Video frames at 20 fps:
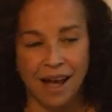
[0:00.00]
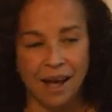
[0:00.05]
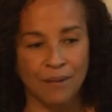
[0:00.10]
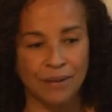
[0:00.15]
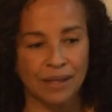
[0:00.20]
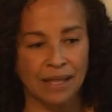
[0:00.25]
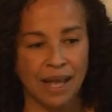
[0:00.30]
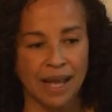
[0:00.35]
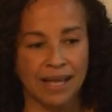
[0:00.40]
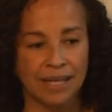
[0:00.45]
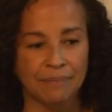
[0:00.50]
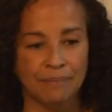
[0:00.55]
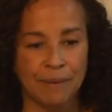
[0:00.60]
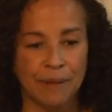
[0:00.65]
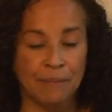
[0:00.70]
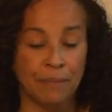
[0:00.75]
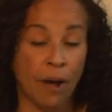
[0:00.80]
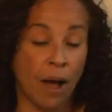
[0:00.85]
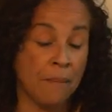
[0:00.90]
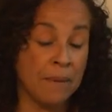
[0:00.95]
I would like
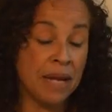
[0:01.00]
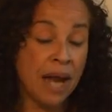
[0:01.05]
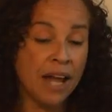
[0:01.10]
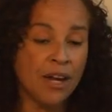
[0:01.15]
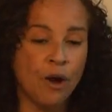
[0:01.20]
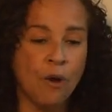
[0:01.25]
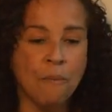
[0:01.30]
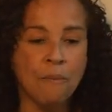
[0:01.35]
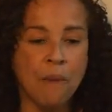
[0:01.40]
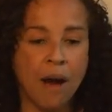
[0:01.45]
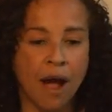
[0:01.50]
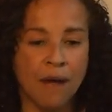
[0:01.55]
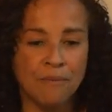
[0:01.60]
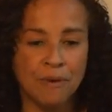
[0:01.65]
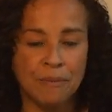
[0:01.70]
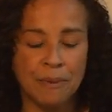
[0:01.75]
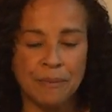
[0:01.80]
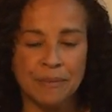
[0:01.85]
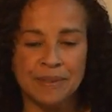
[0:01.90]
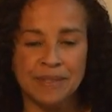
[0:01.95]
people, I mean, I don't mind
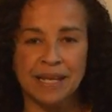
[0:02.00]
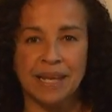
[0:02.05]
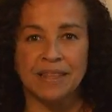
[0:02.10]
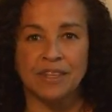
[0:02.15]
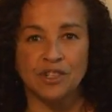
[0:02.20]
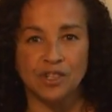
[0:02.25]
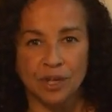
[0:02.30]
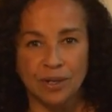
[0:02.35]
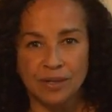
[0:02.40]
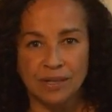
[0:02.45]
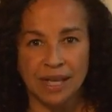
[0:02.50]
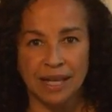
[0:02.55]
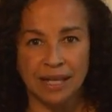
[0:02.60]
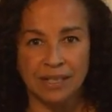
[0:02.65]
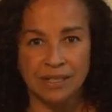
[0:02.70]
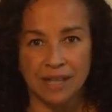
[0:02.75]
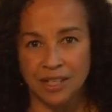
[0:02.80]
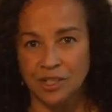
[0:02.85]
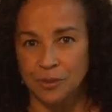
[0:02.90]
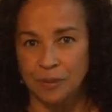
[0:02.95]
when people say the show's
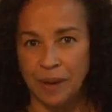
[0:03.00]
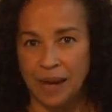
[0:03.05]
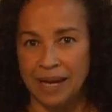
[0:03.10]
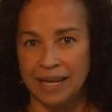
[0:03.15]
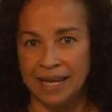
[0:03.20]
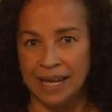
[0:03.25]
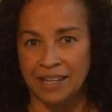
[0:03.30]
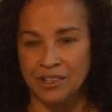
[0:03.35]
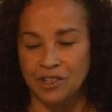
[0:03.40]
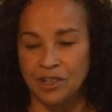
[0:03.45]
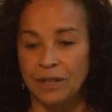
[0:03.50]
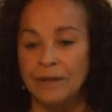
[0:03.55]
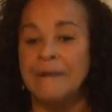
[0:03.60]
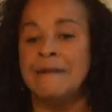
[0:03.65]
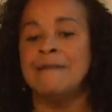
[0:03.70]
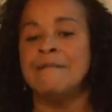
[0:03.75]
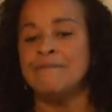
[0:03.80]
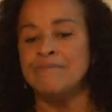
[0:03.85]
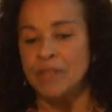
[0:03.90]
like touched by an angel.